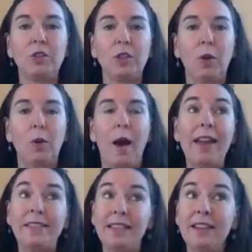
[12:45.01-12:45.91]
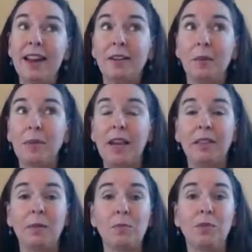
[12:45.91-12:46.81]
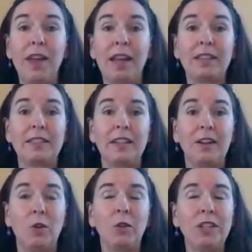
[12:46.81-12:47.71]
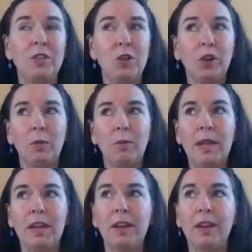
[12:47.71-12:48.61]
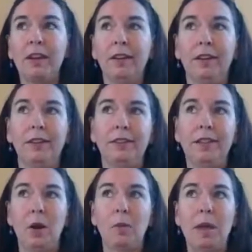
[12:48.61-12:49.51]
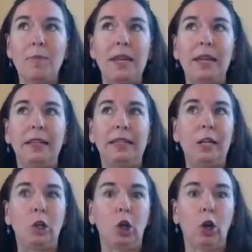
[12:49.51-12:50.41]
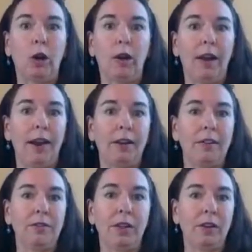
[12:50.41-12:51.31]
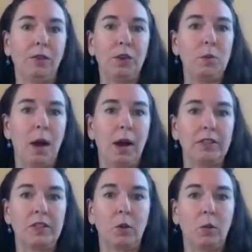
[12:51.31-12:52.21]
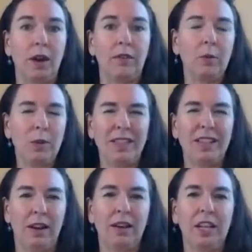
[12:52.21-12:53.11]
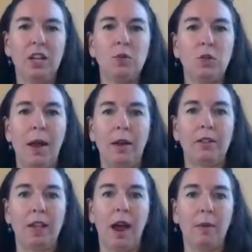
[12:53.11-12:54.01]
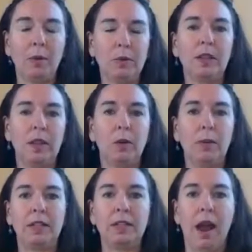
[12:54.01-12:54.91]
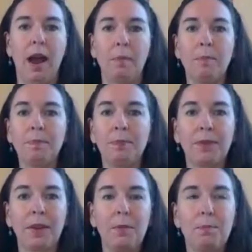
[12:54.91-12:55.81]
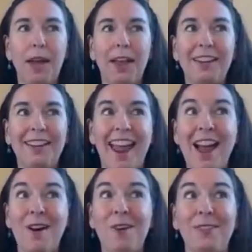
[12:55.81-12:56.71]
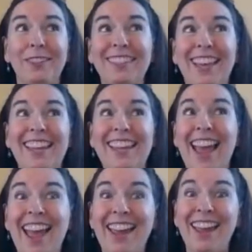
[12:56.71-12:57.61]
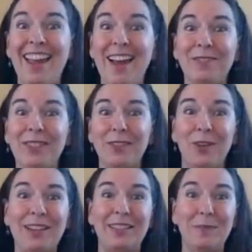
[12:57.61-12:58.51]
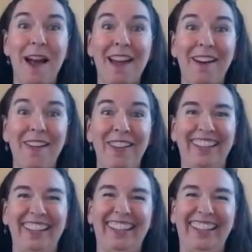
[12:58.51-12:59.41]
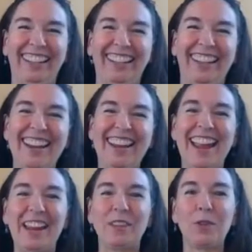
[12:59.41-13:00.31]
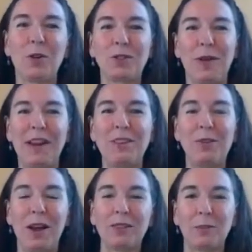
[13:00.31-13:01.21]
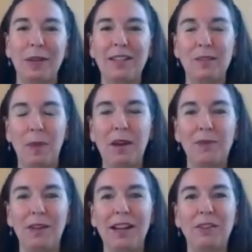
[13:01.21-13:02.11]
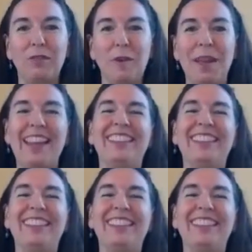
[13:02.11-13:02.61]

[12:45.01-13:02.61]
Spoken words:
So I did end up getting them fixed, and it only took me, maybe a year and a few months or whatever. It wasn't a huge amount of time. It was a little bit of time. But now it's like, yay, I have this great smile. And of course, my new husband is benefiting from it.